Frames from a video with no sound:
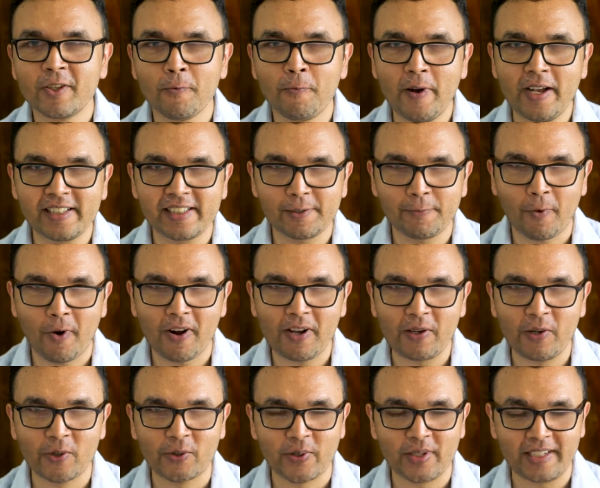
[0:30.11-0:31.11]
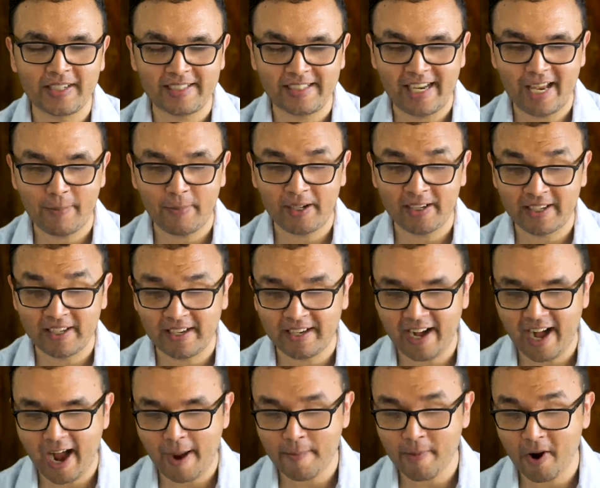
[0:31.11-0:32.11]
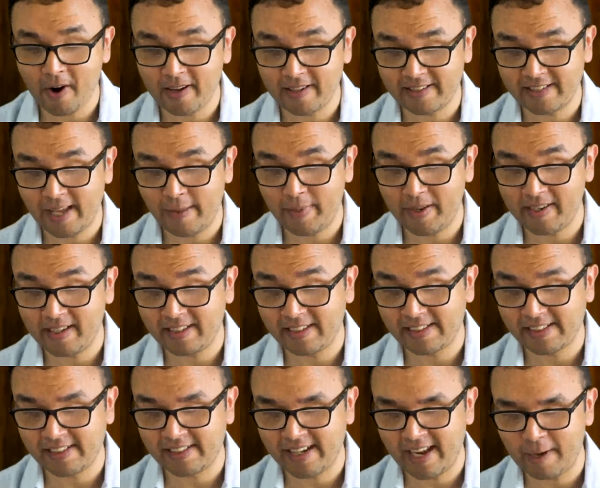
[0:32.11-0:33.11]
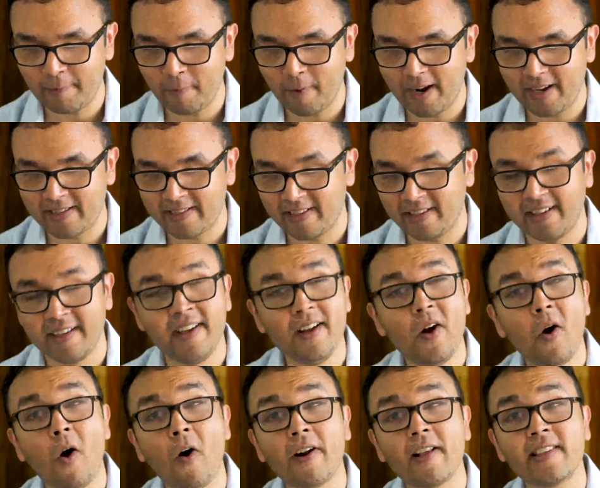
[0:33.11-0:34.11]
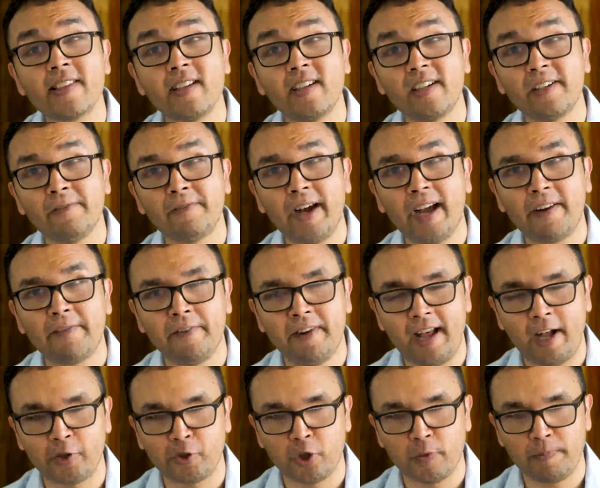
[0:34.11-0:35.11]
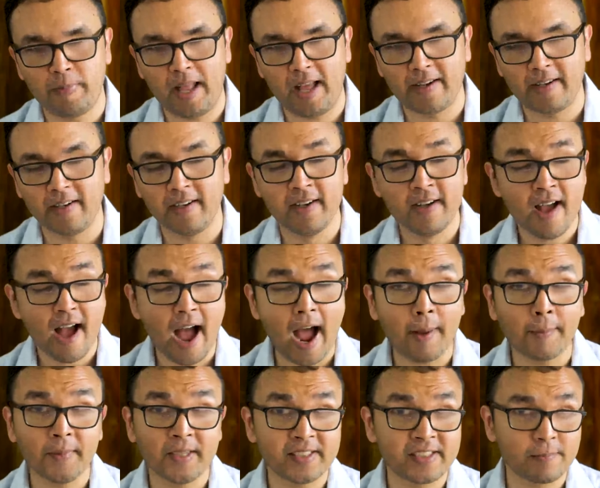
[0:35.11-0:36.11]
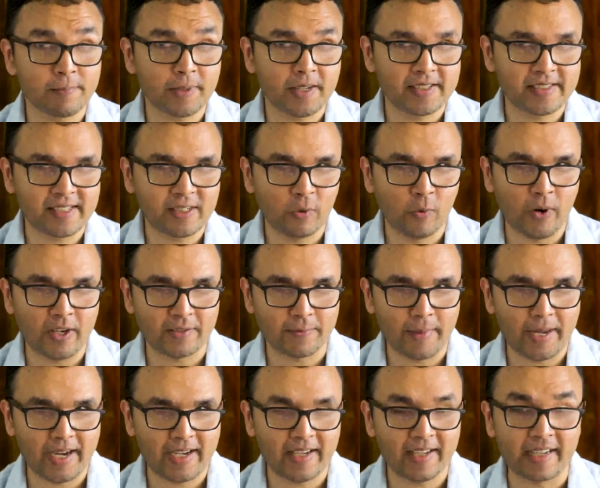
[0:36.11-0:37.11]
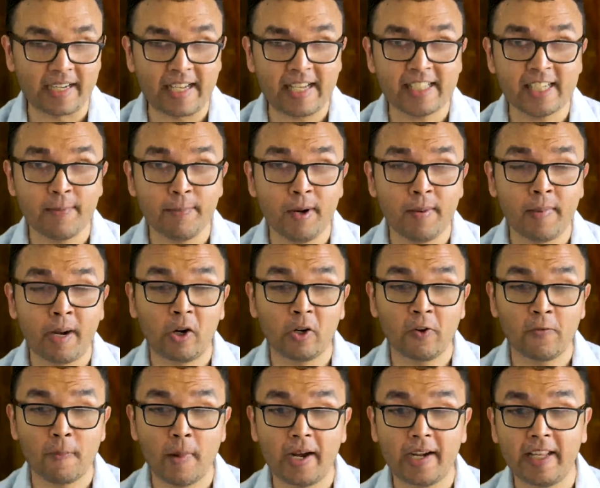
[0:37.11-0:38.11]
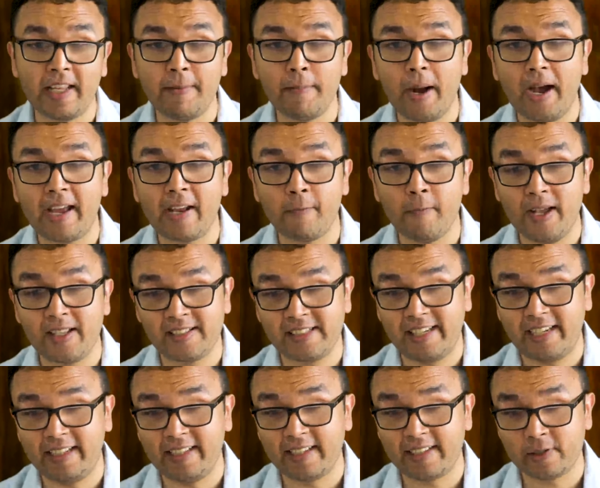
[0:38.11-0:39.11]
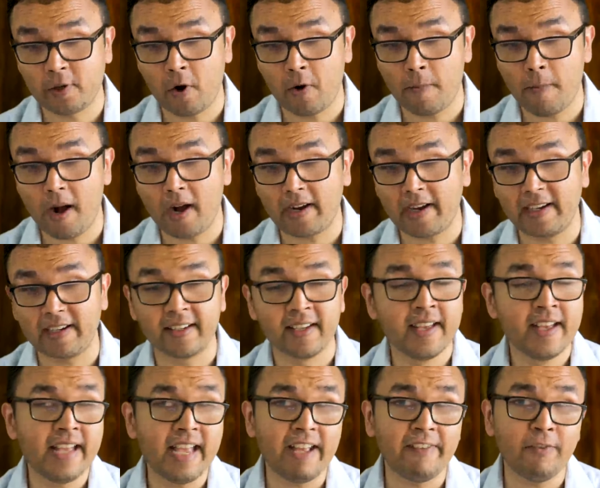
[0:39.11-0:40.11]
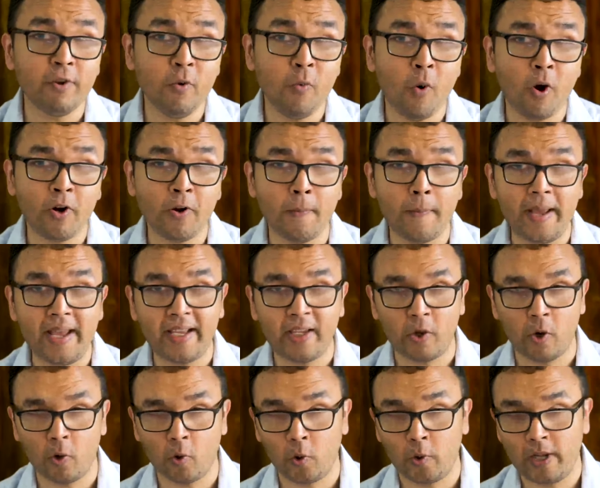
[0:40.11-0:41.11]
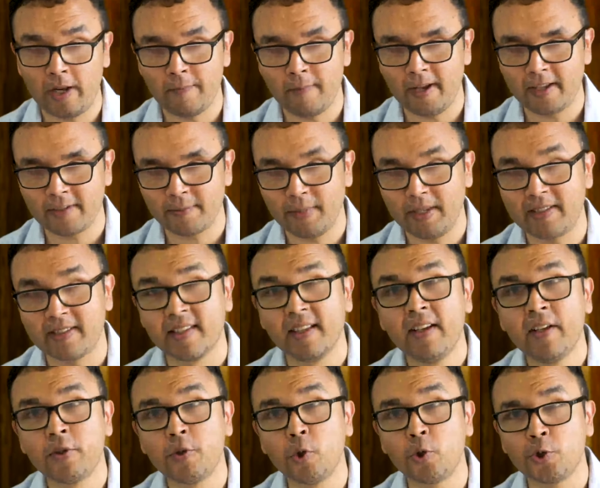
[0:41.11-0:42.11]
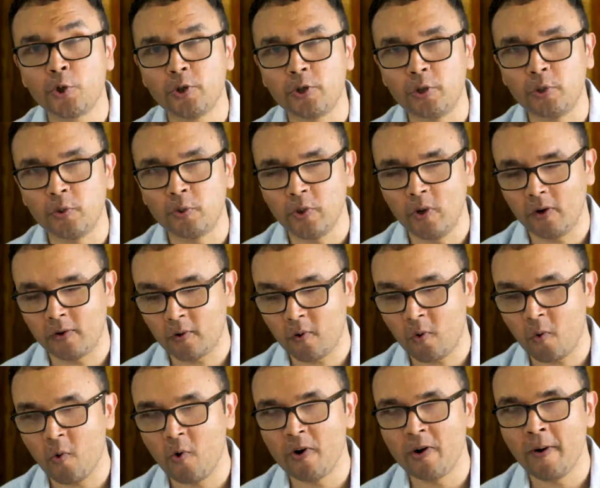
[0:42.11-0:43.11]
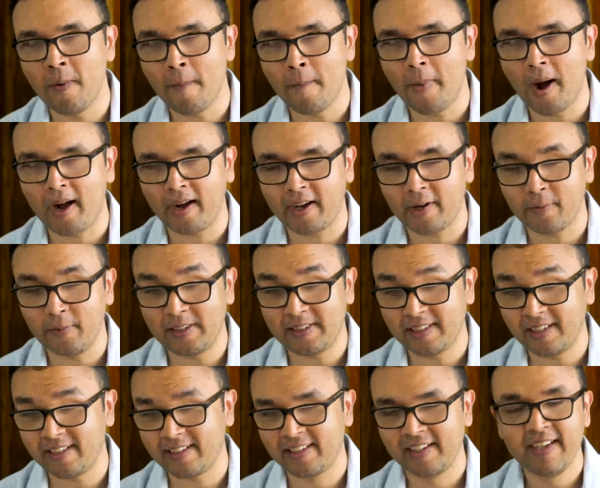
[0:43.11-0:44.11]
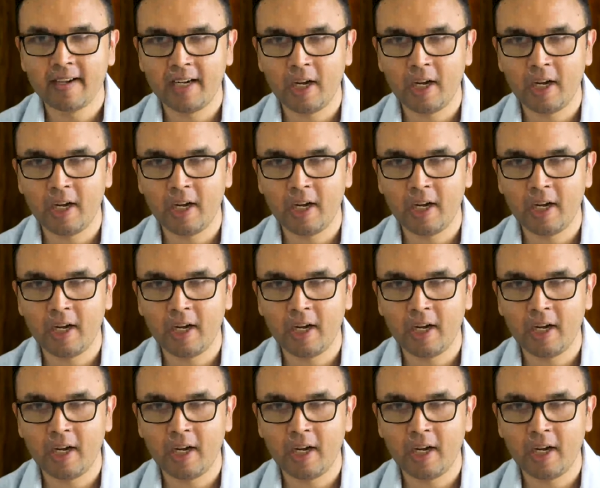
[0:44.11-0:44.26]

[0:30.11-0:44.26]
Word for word: So first of all, usual disclaimer here, I'm not a SEBI registered advisor or a certified financial planner. I'm just a person who has made a reasonable amount of money by investing in the stock market. If you want to make your own investments, you should do your own market research.